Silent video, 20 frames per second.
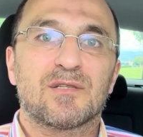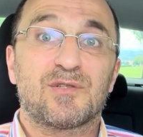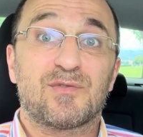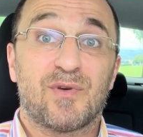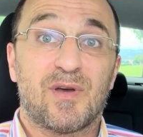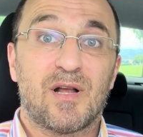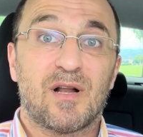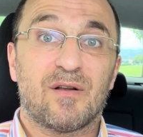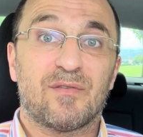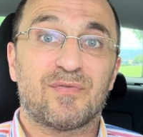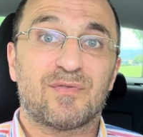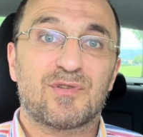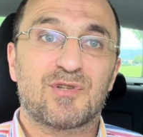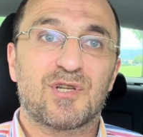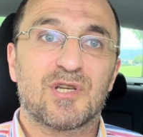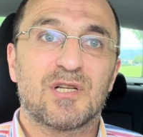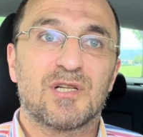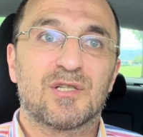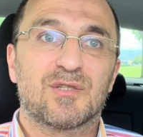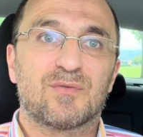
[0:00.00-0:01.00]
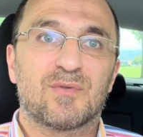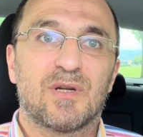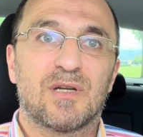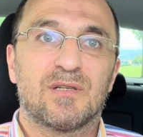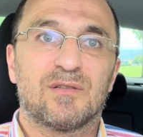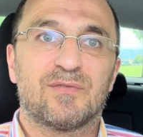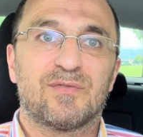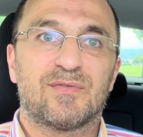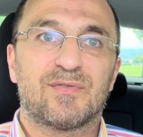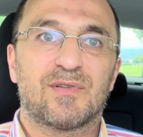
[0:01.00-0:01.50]
12
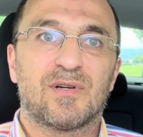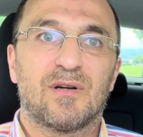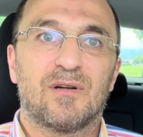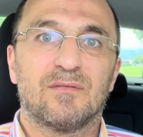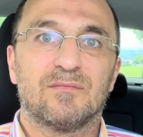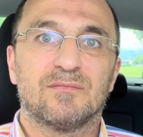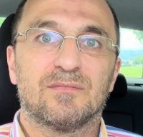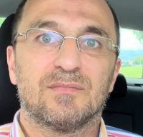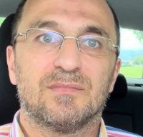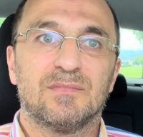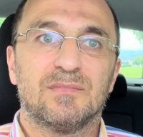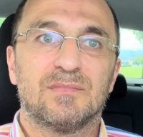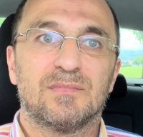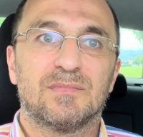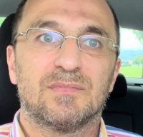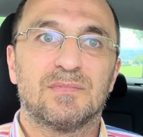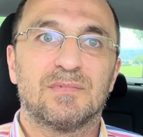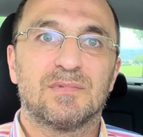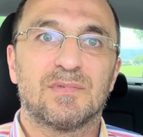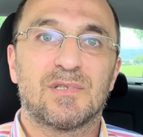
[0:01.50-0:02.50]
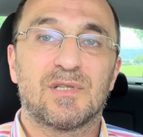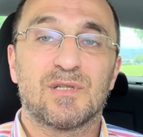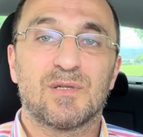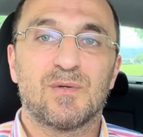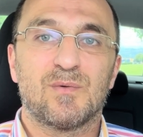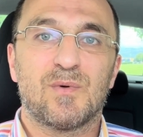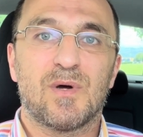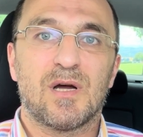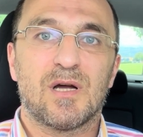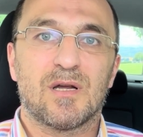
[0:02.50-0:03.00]
children from 2
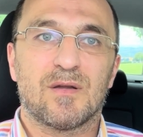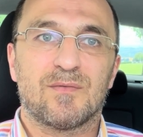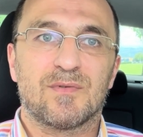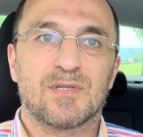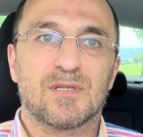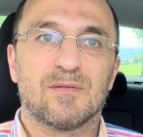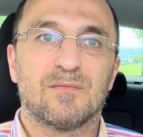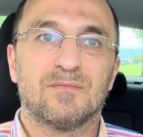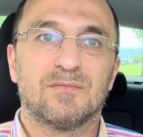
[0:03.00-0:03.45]
wives,